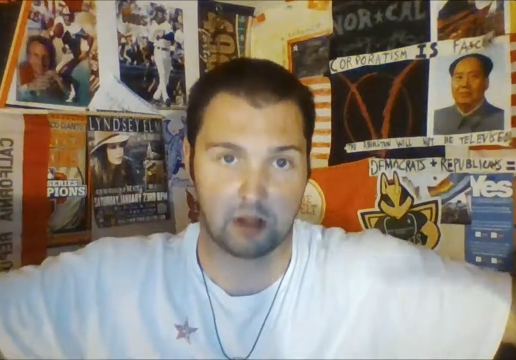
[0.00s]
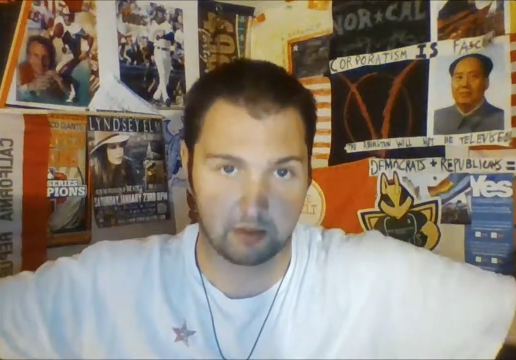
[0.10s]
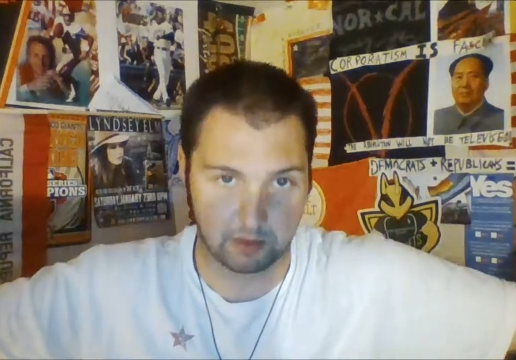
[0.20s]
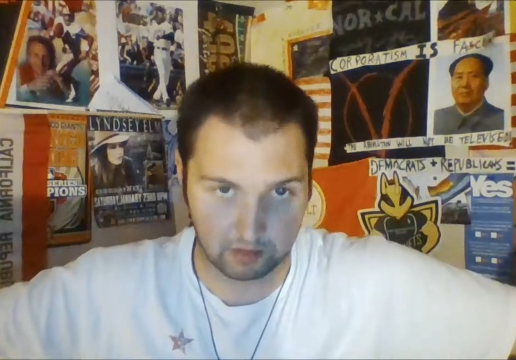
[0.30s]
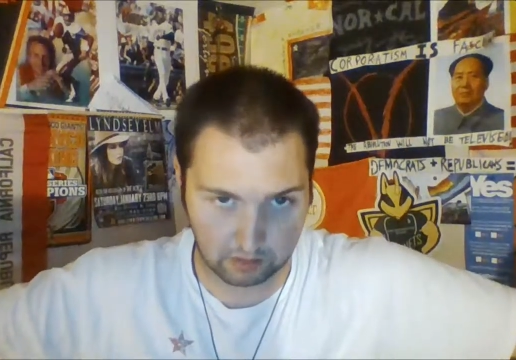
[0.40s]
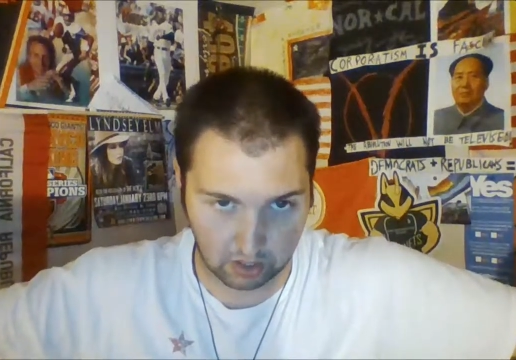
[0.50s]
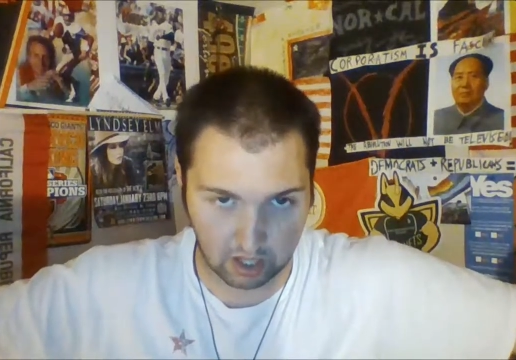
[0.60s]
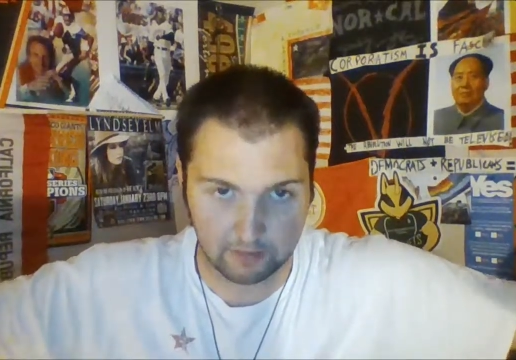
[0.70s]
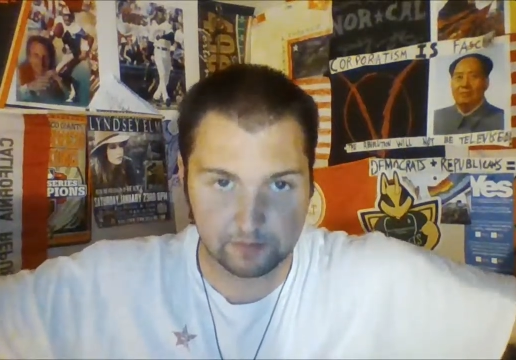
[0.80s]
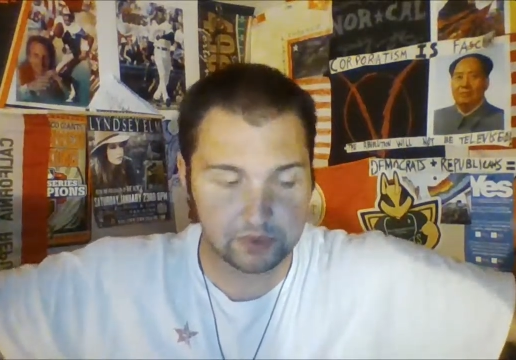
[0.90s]
Speaker 1: blah, blah, blah,
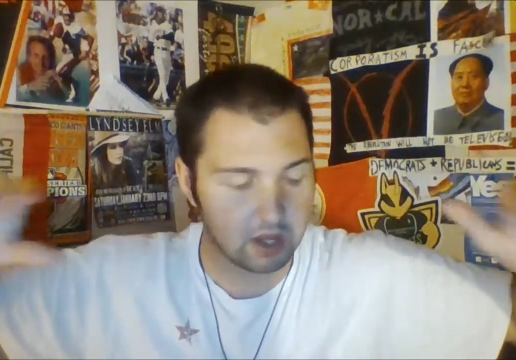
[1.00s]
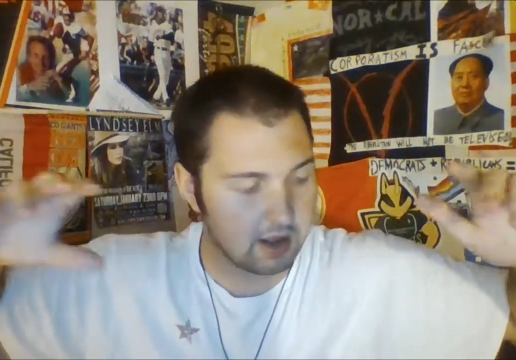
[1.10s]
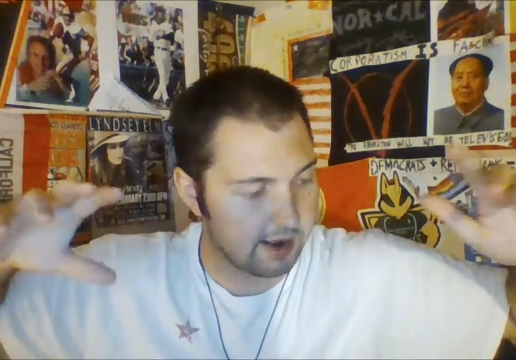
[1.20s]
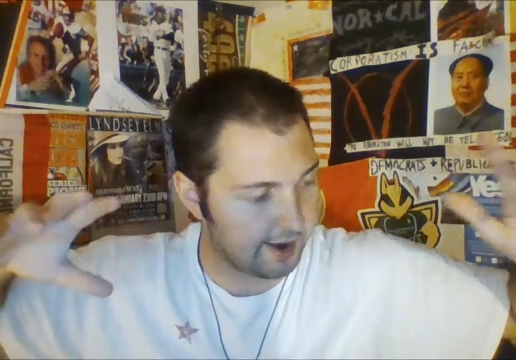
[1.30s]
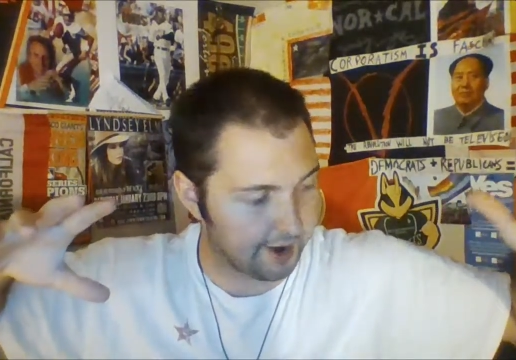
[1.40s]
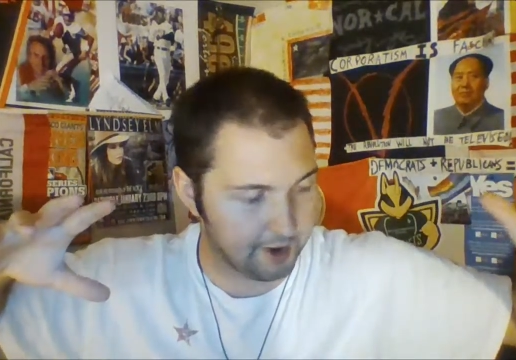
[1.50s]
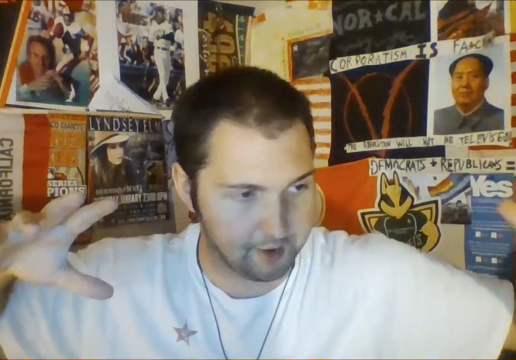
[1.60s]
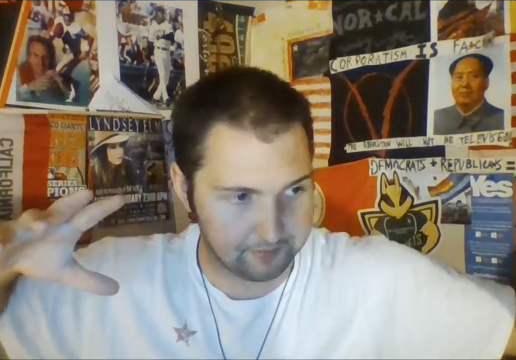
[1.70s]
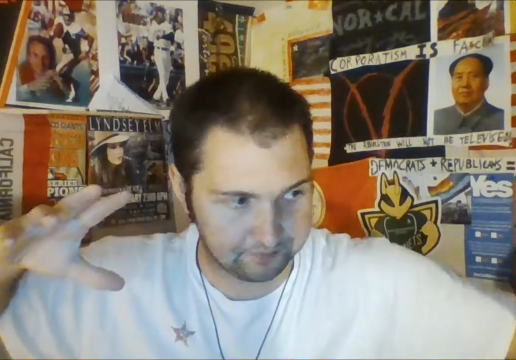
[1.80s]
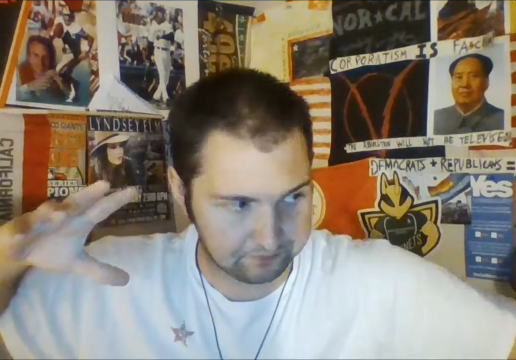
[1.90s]
blah, blah.
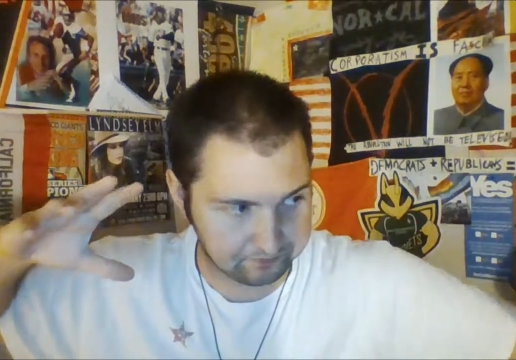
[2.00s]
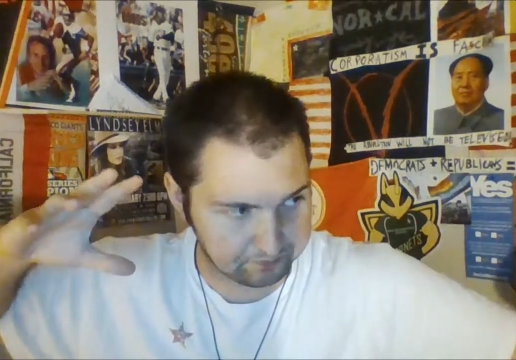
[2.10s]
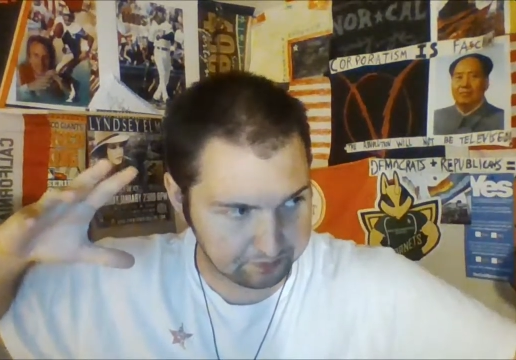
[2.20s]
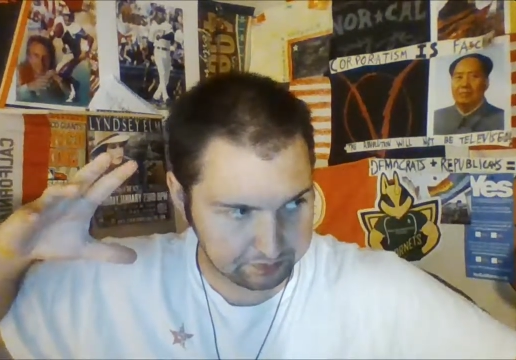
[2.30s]
Um,